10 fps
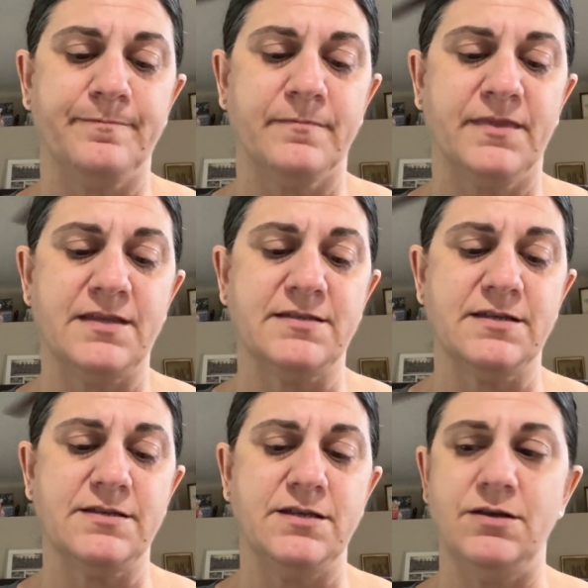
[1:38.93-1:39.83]
this
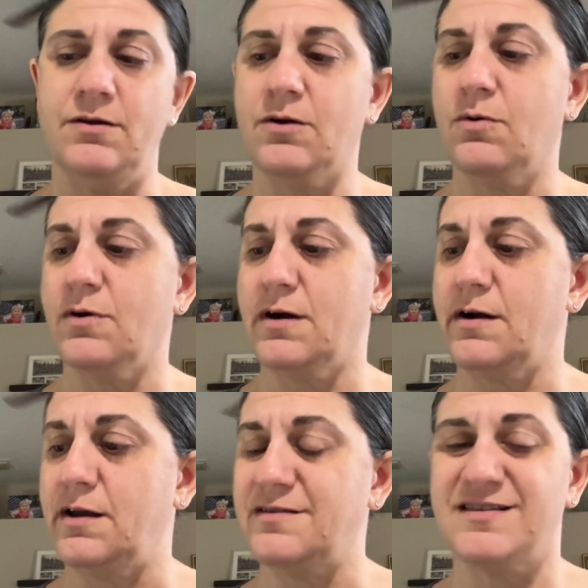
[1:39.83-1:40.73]
is
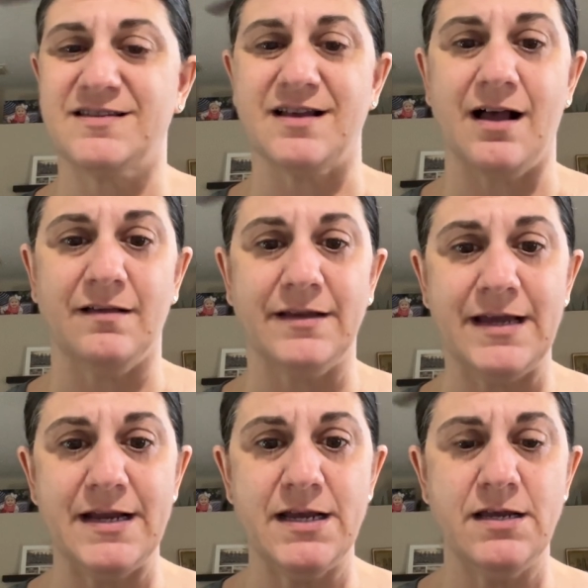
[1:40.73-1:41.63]
Unicorn
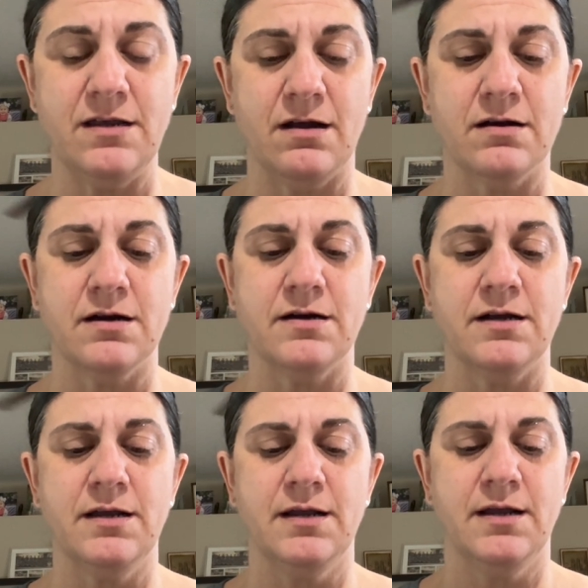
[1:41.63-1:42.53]
Solid yarn
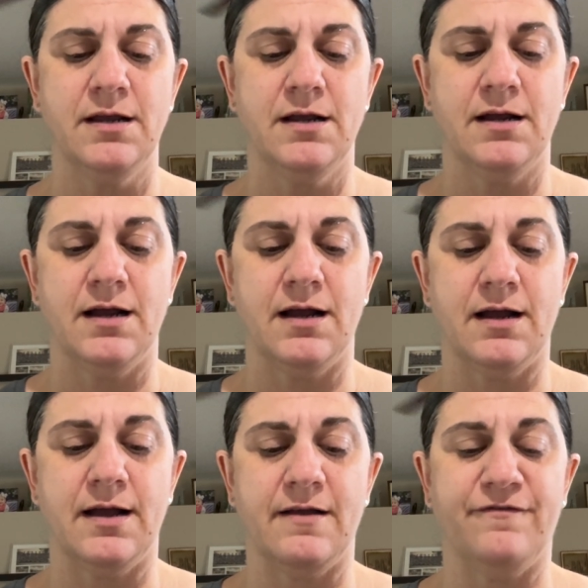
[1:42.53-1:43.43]

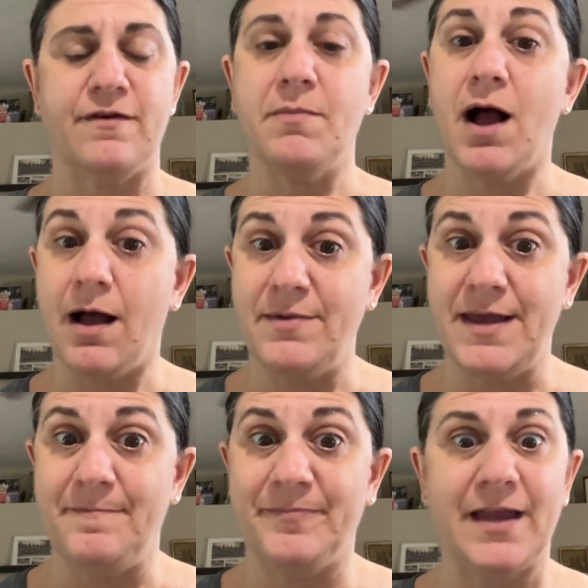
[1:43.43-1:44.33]
from
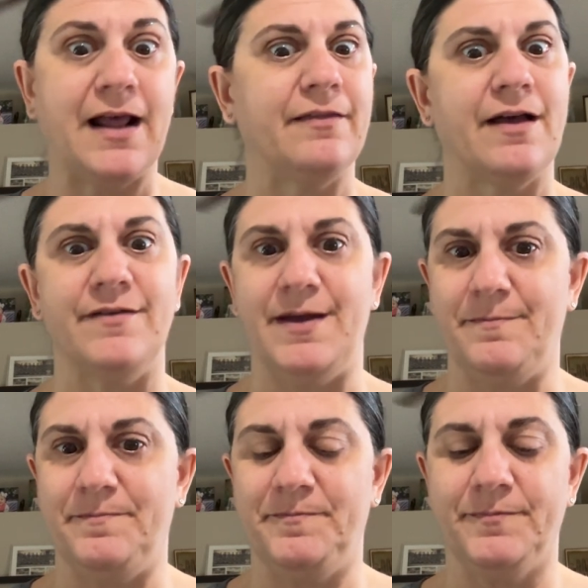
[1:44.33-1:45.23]
Hobby, and I love it.
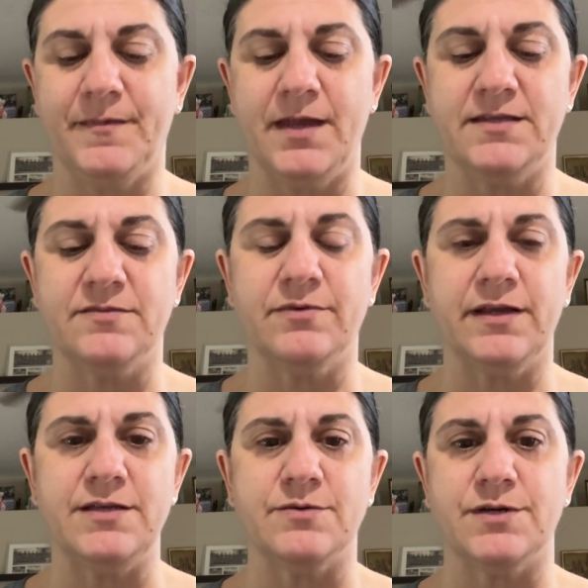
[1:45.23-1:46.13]
It's
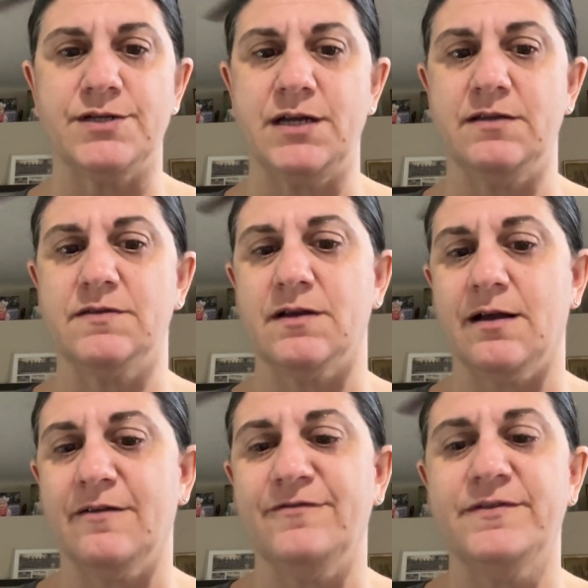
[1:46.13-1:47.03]
really squishy and
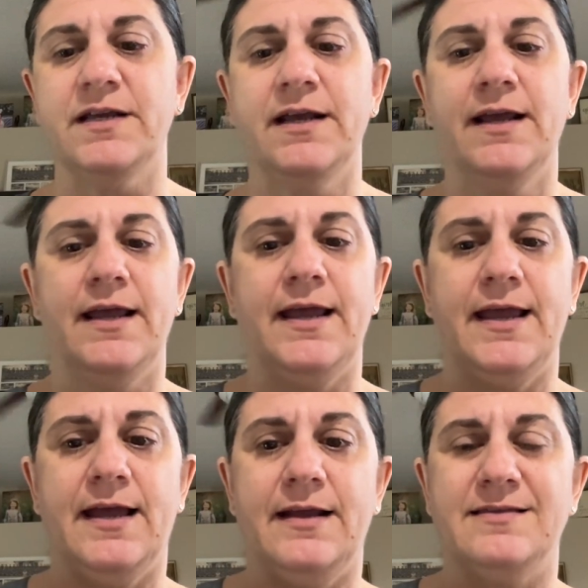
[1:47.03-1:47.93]
soft,
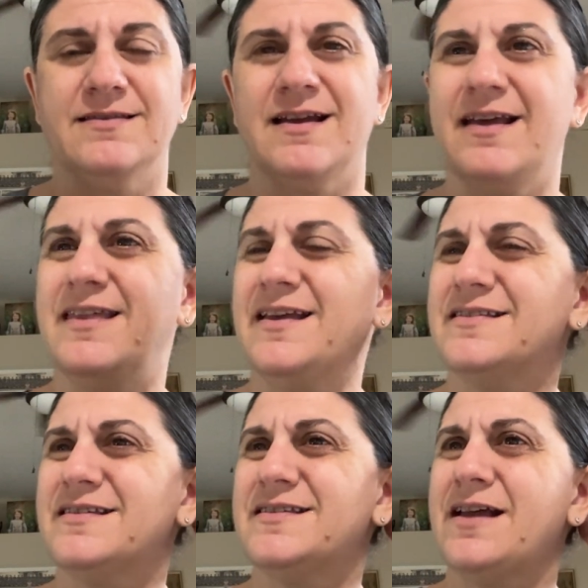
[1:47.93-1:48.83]
and I think
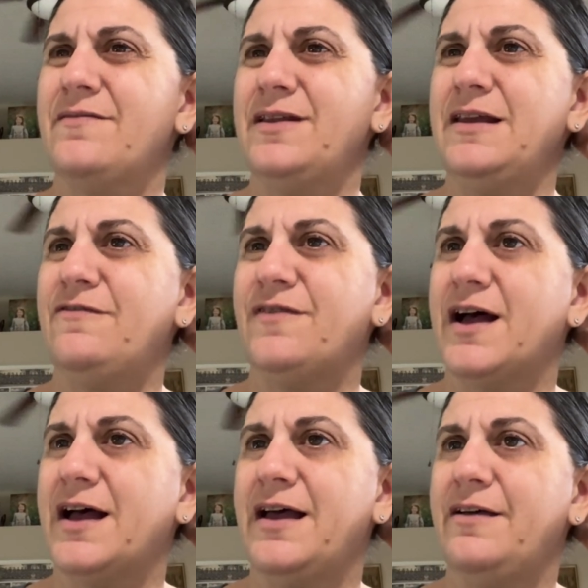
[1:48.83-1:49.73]
it's a
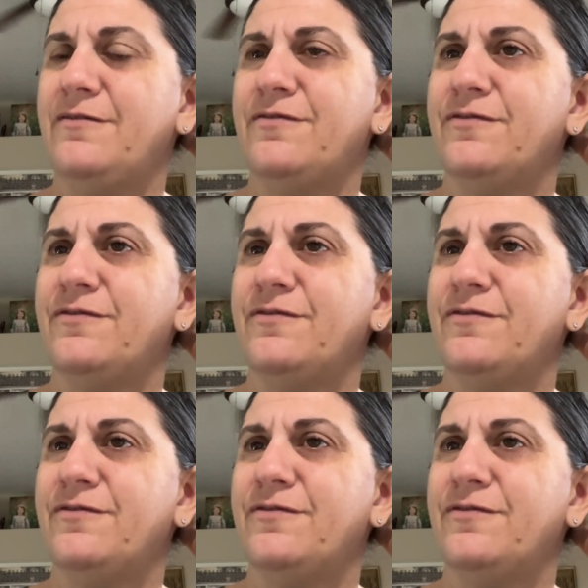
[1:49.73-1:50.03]
75-25